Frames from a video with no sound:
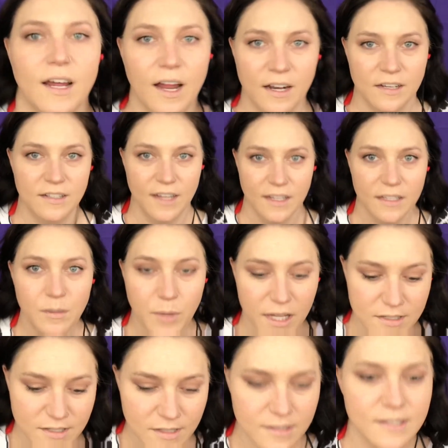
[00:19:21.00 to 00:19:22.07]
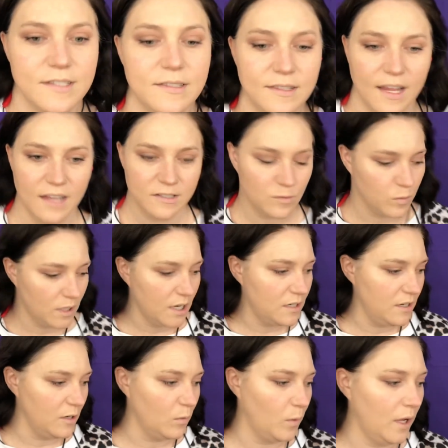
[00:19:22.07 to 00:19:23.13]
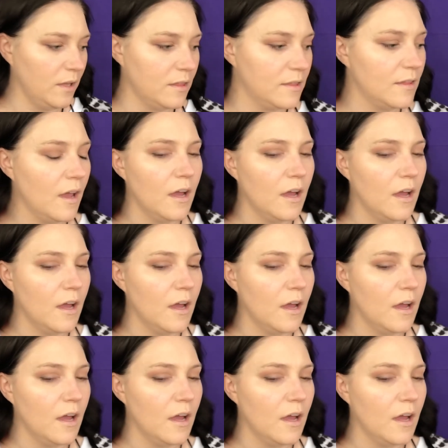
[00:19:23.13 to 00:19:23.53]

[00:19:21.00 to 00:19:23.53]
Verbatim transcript: on a daily basis. That's what I deal with.